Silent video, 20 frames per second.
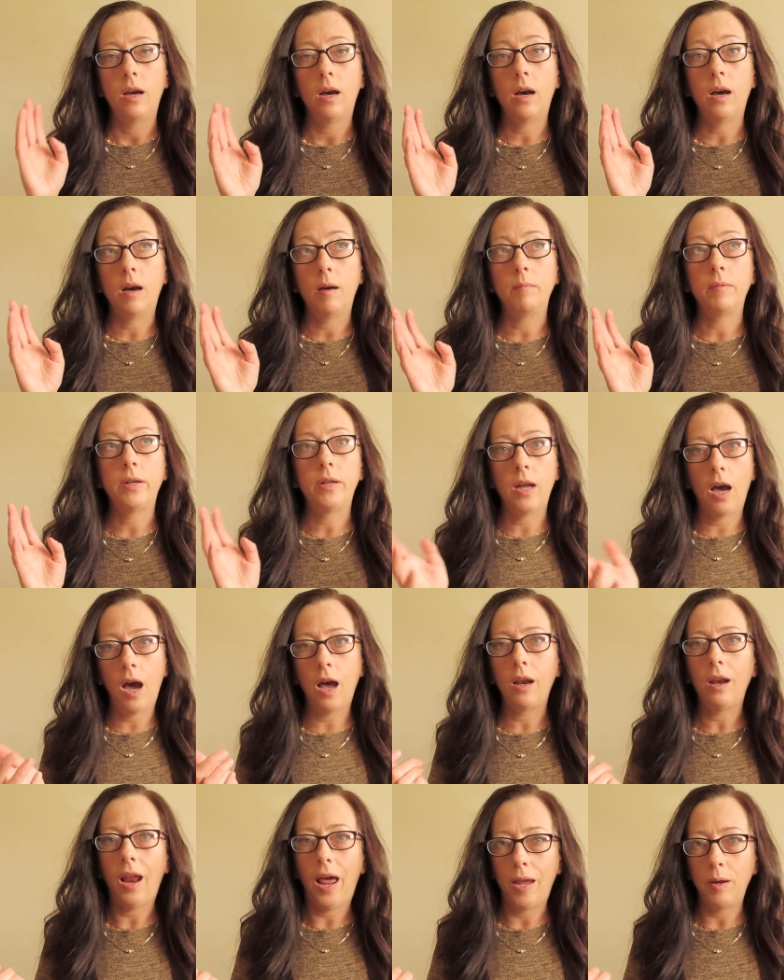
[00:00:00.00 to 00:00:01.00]

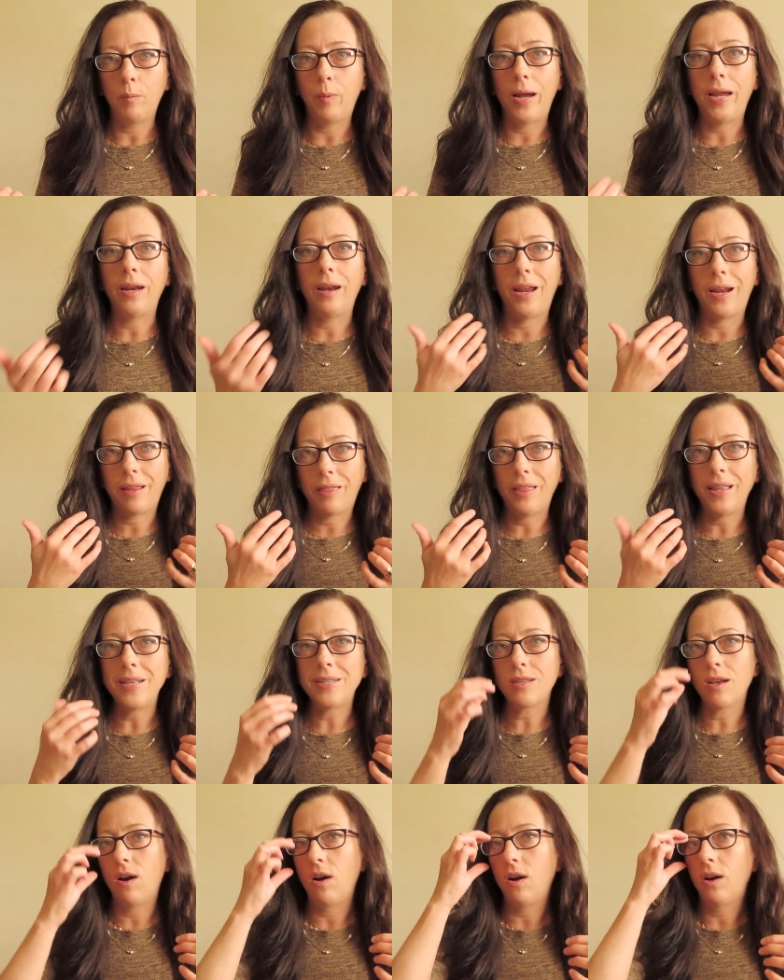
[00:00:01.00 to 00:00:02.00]
not lightweight like
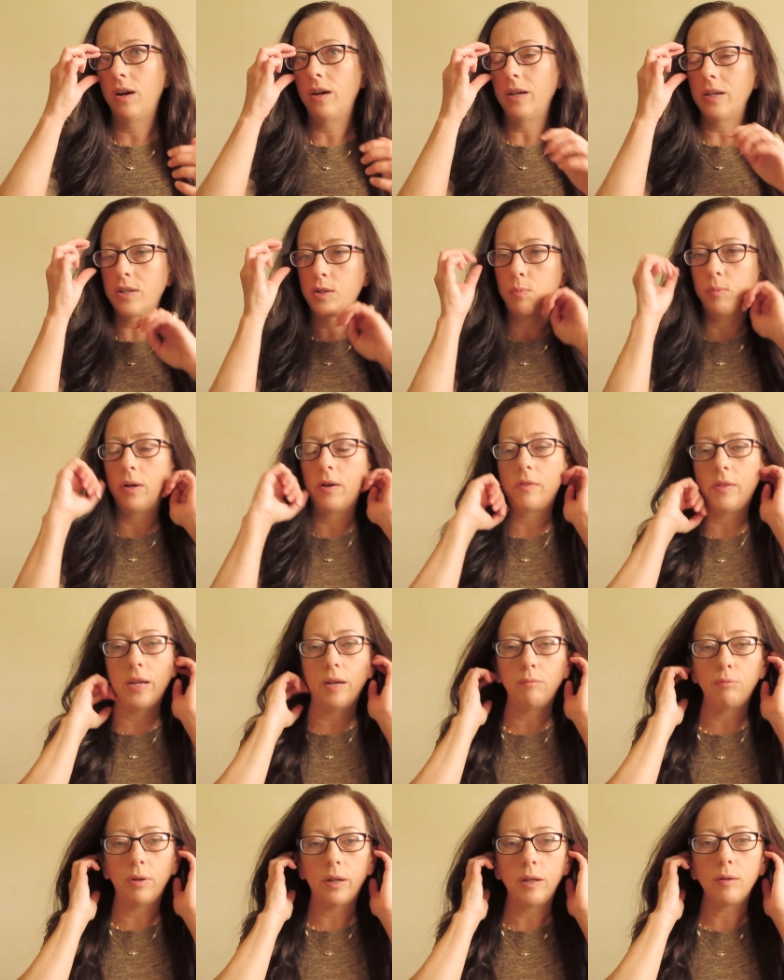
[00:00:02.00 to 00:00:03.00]
these are, to where
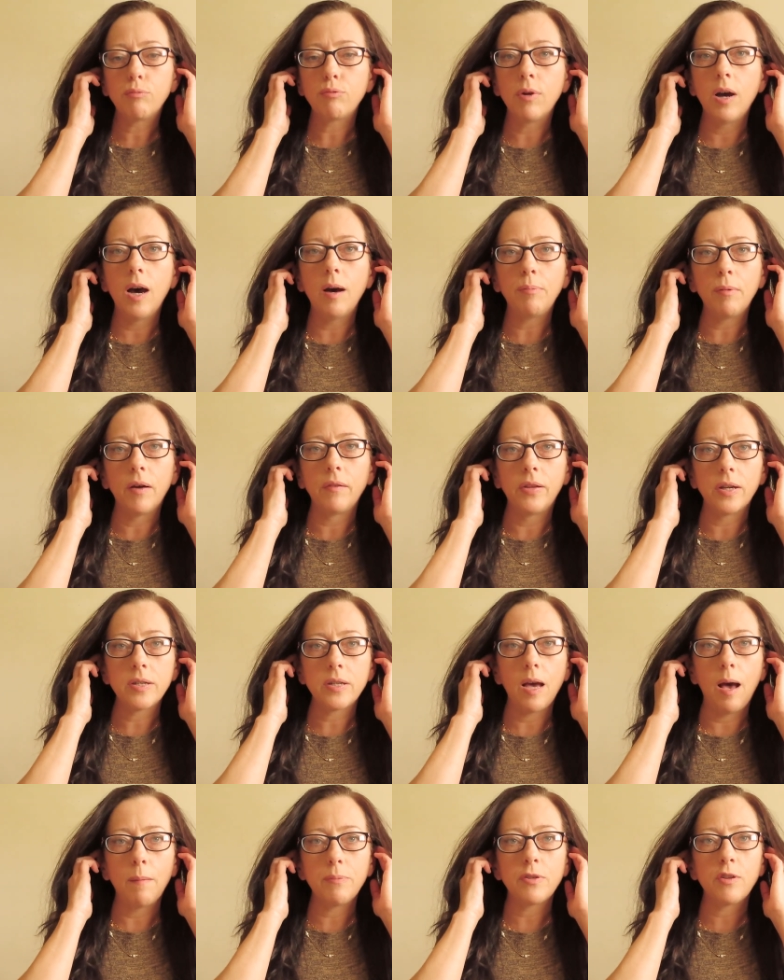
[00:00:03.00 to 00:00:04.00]
they really rub on the
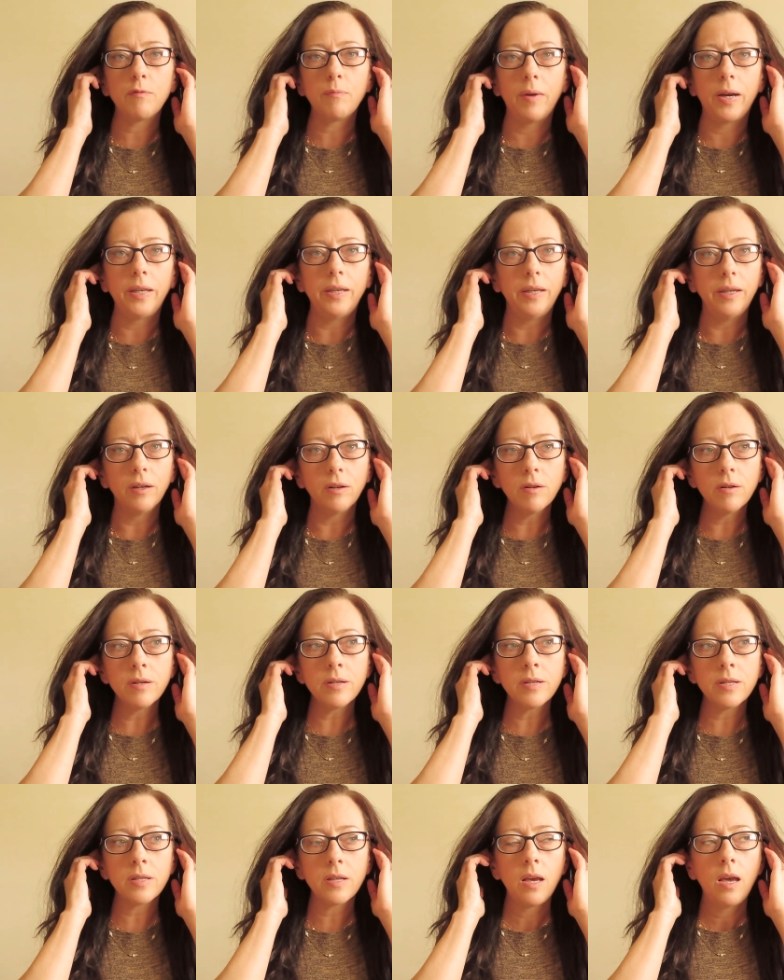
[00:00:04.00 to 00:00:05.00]
tops of my
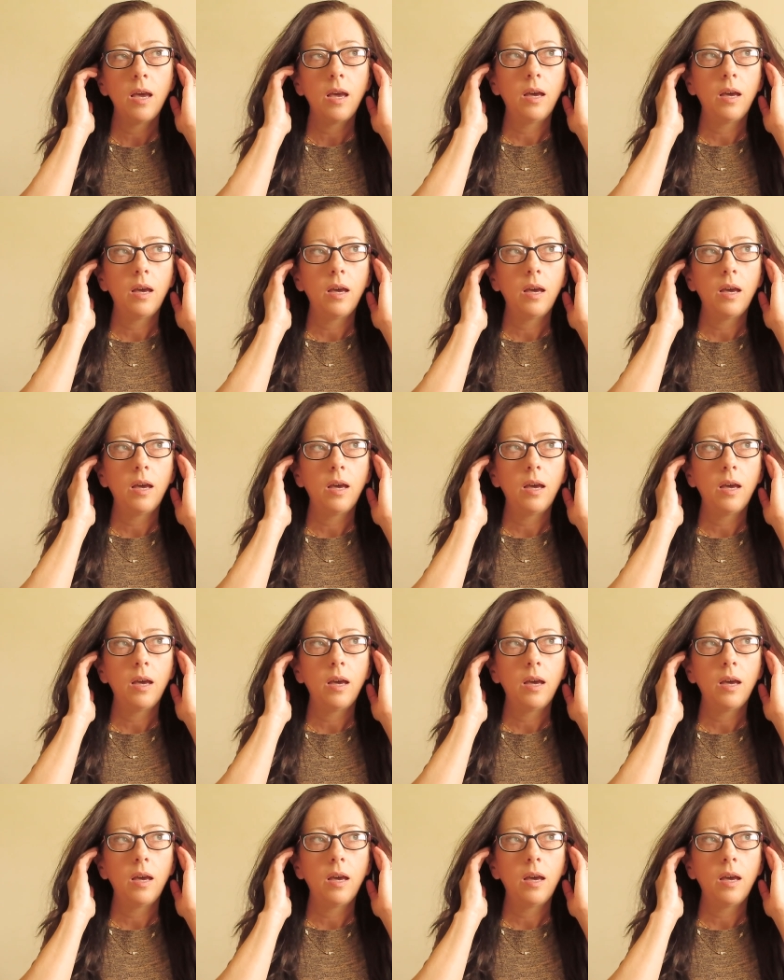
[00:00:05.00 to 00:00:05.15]
ears,